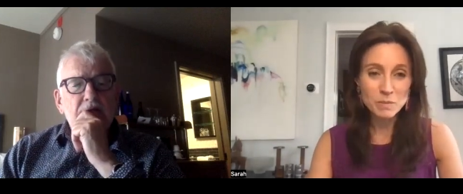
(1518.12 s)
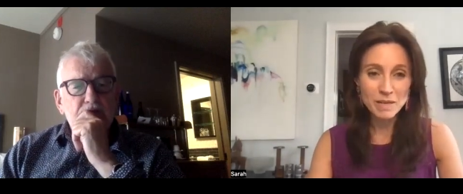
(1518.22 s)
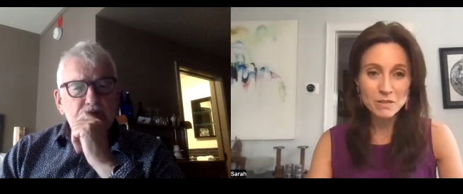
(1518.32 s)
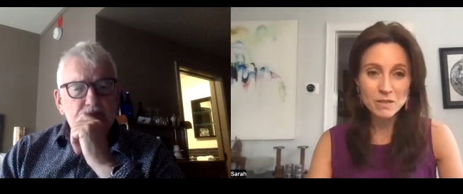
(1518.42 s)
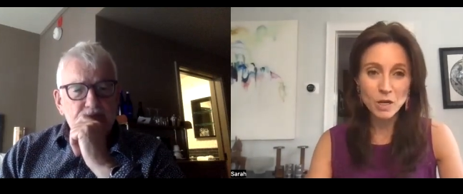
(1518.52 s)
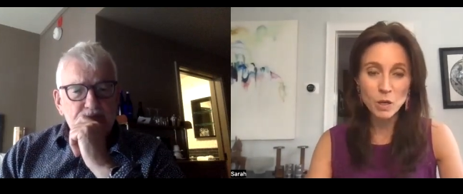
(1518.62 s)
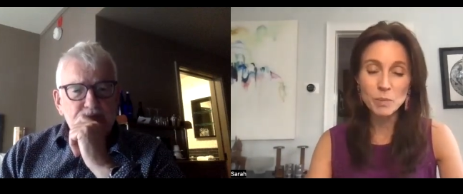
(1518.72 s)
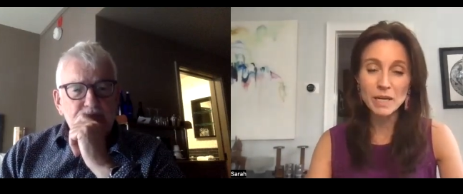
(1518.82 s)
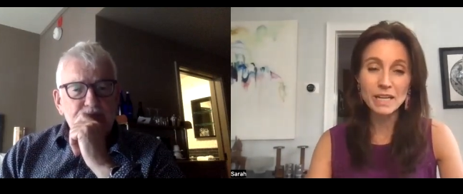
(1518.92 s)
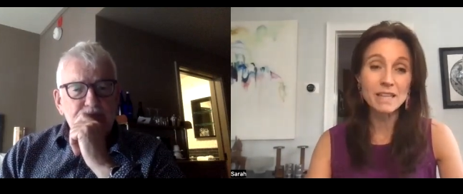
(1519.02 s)
Speaker 1: you the best with the
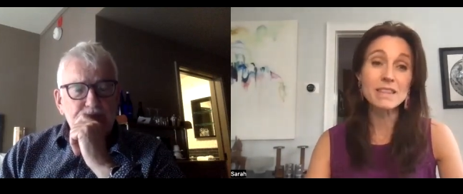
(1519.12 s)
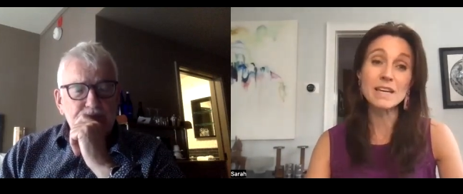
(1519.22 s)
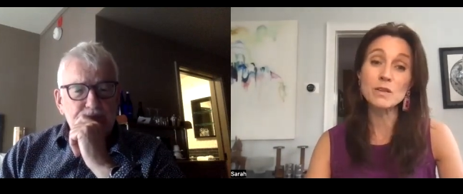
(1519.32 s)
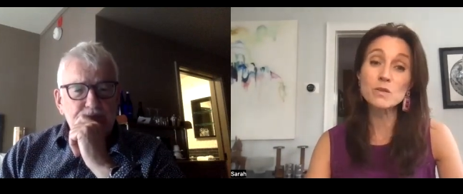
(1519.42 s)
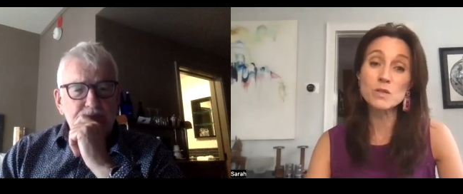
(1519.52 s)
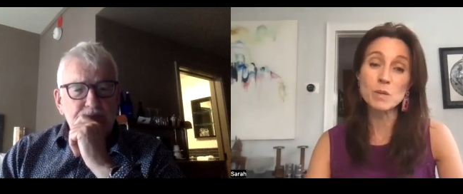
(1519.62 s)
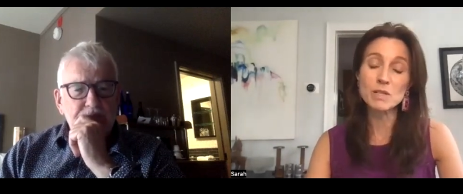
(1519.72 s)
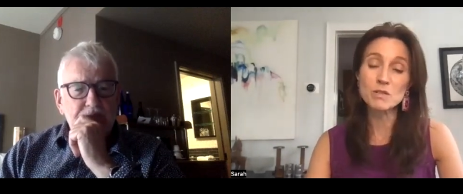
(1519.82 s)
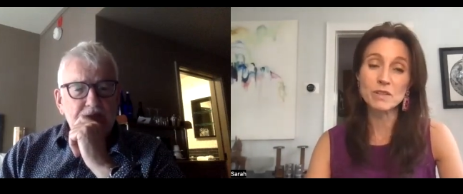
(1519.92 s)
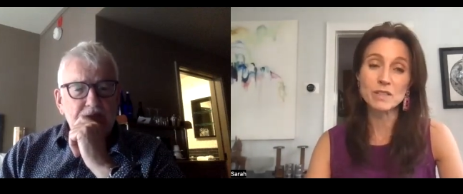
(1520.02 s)
opening, and thank you so
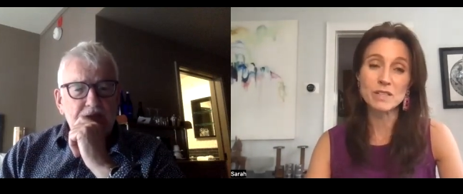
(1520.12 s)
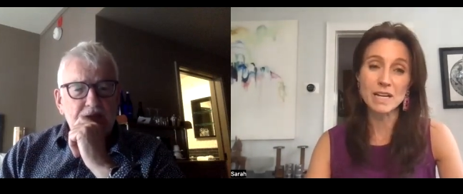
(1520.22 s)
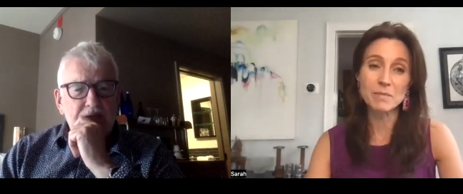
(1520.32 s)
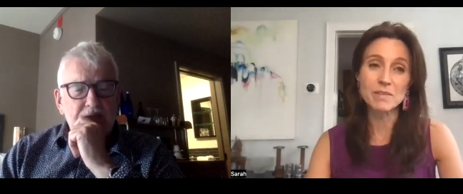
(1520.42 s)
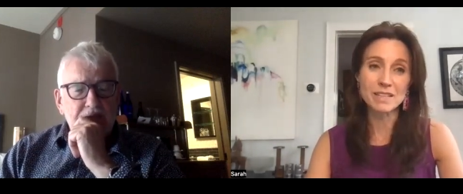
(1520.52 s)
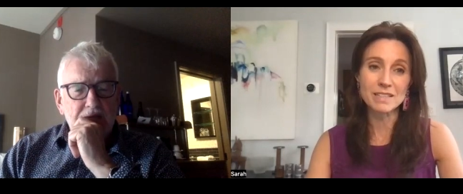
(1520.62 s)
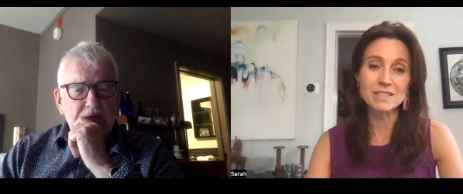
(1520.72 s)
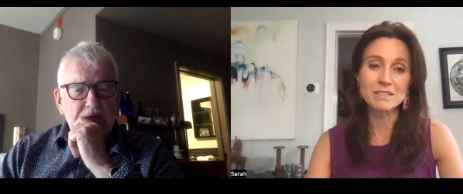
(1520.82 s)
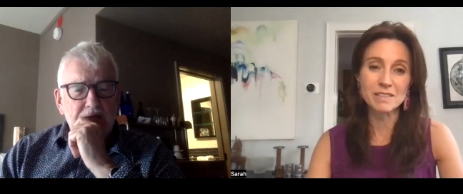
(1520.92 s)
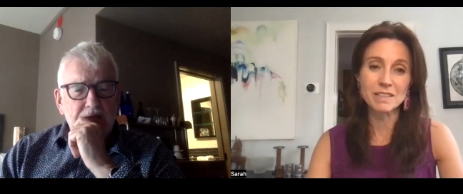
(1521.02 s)
much for your time. I think
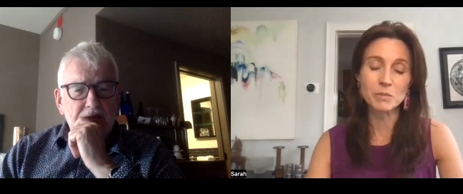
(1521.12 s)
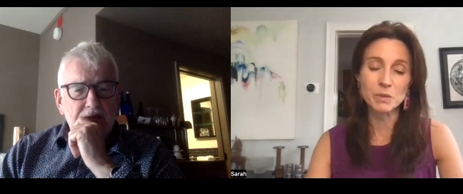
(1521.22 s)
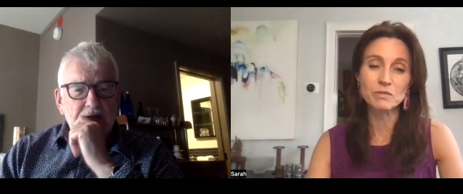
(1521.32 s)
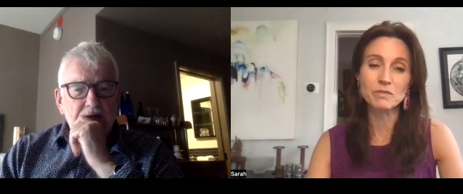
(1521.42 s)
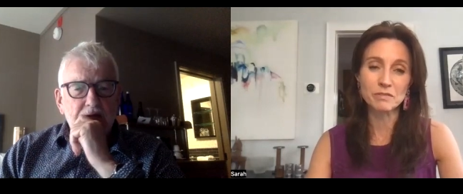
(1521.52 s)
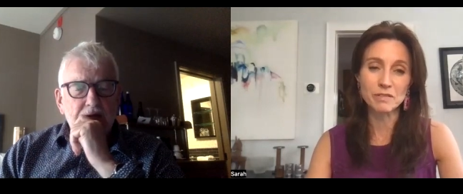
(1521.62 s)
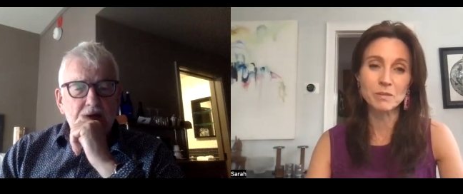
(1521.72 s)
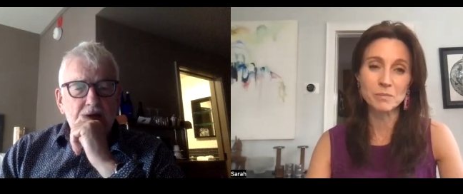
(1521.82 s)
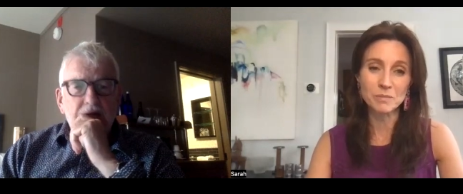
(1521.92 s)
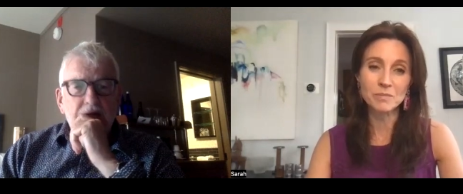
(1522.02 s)
it's a really beautiful
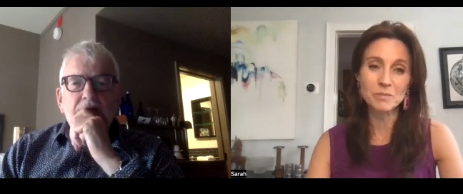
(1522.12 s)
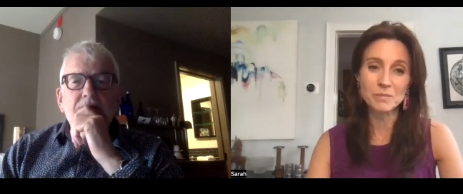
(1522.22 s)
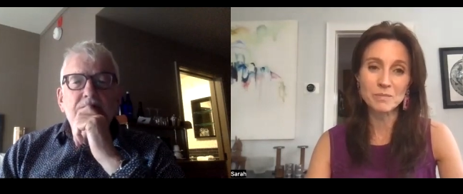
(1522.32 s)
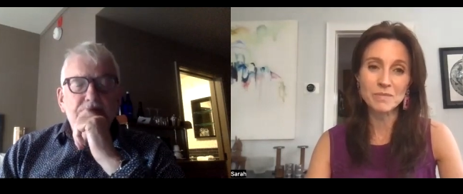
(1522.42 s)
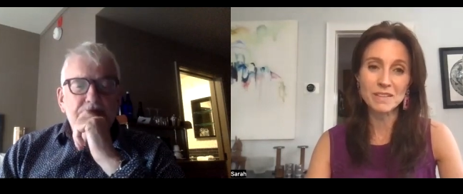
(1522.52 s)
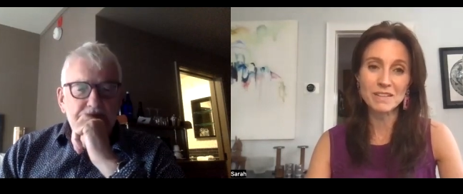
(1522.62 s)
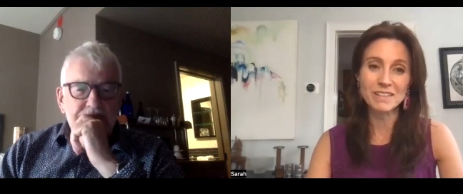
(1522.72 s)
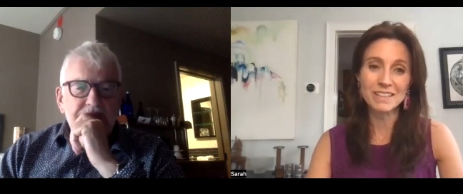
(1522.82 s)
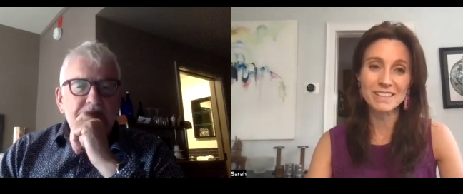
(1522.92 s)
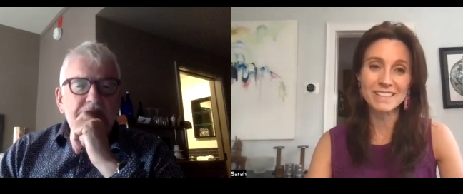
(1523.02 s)
film. All
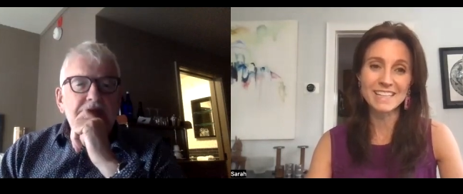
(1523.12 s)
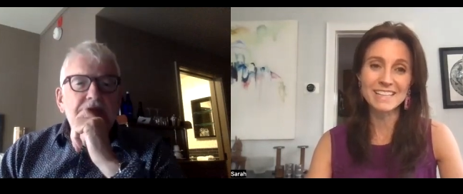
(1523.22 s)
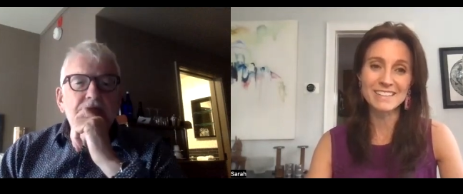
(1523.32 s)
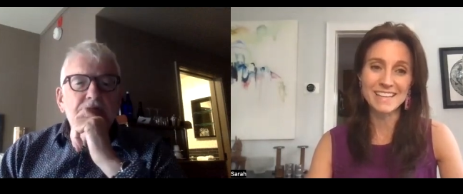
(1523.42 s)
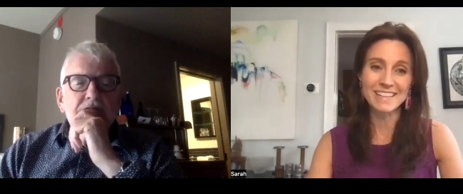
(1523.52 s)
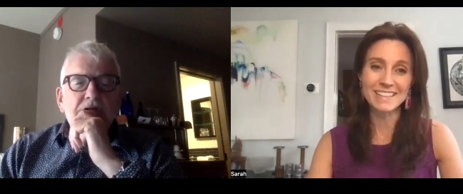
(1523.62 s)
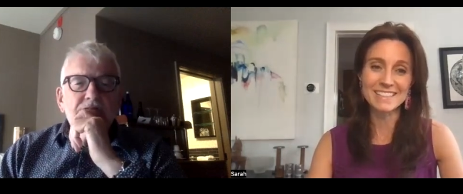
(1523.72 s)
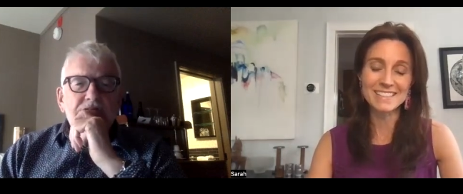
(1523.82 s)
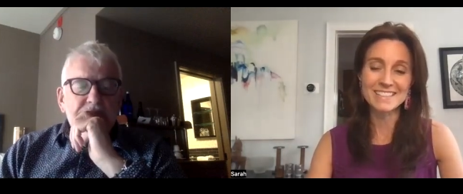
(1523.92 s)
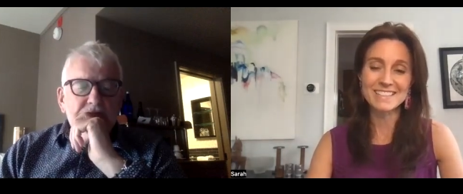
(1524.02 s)
right. Take thank care. You.
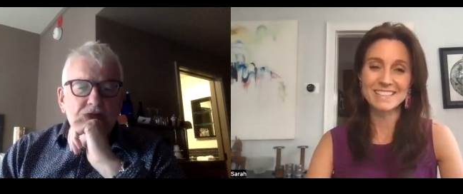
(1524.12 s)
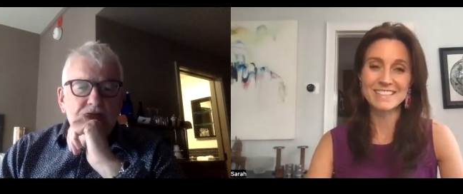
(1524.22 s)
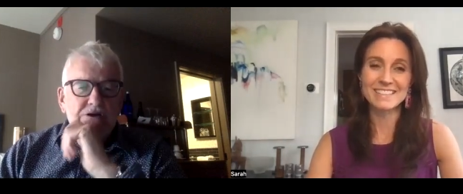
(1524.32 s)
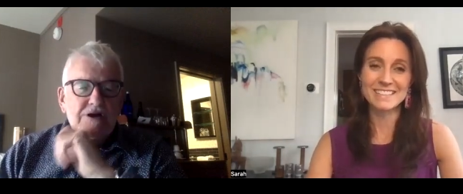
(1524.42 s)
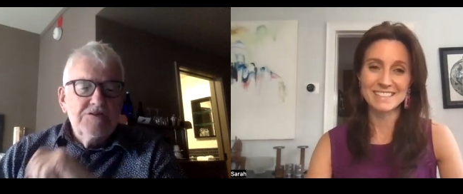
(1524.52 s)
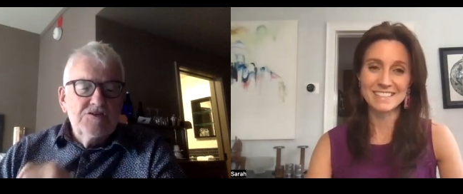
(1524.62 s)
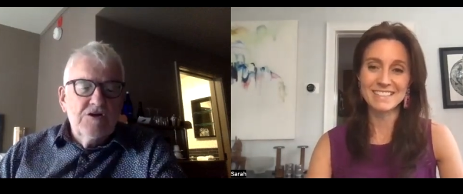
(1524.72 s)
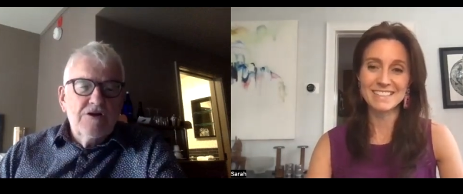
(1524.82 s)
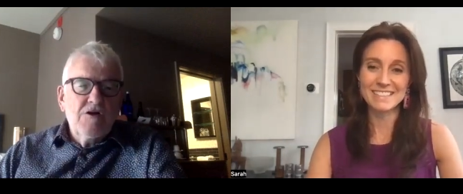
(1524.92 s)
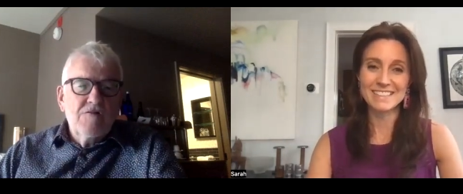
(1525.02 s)
Lovely
Speaker 2: to talk to you.
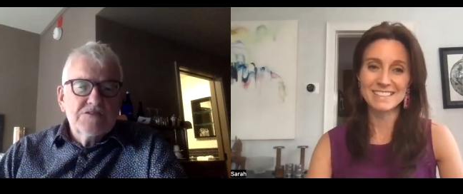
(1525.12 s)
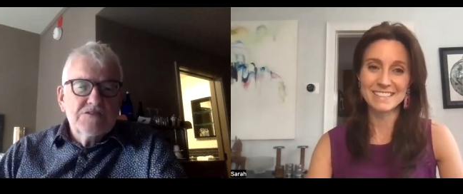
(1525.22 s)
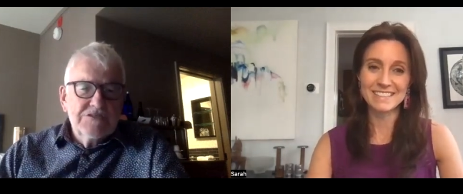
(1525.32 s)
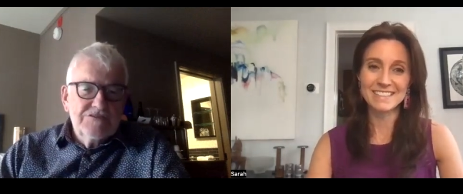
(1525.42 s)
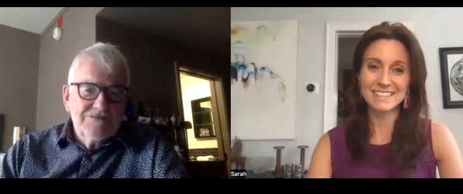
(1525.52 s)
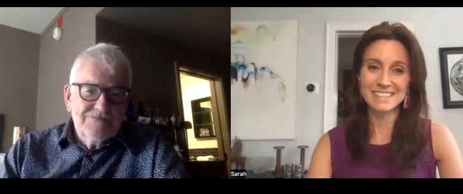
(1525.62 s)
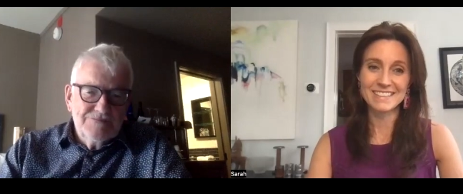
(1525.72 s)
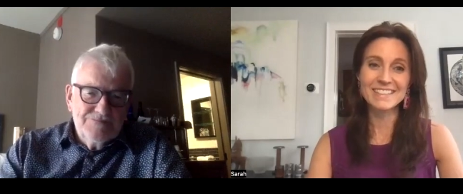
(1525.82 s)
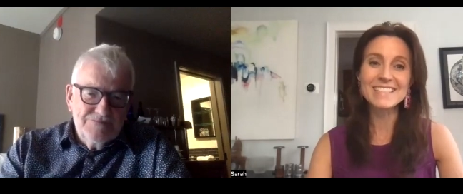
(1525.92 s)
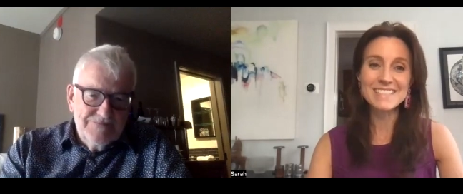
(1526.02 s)
I our conversation.
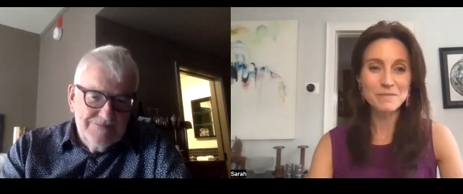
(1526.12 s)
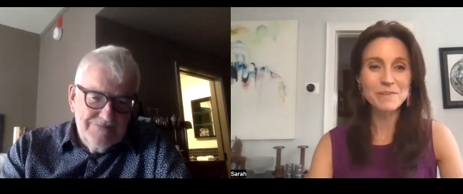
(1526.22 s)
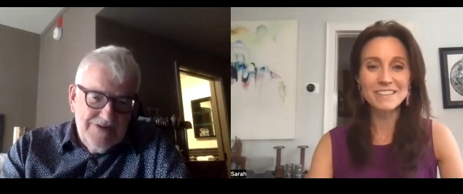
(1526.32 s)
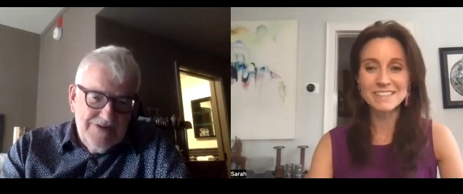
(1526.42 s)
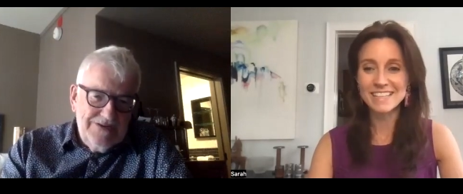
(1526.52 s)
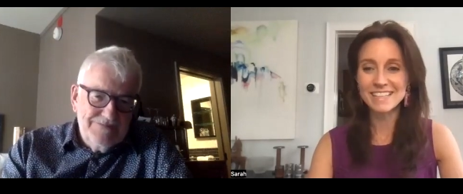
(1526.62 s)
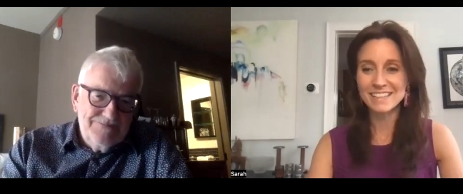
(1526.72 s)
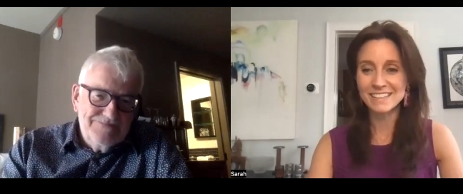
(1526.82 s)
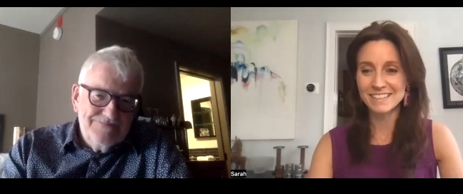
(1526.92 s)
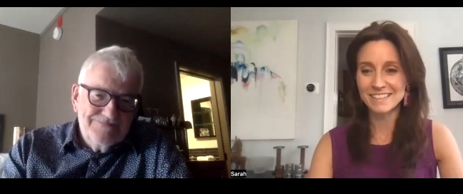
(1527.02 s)
Speaker 1: Yeah. Same Bye. here. Take
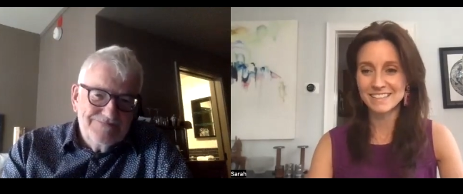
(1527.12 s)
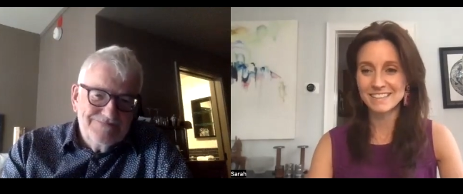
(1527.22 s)
care.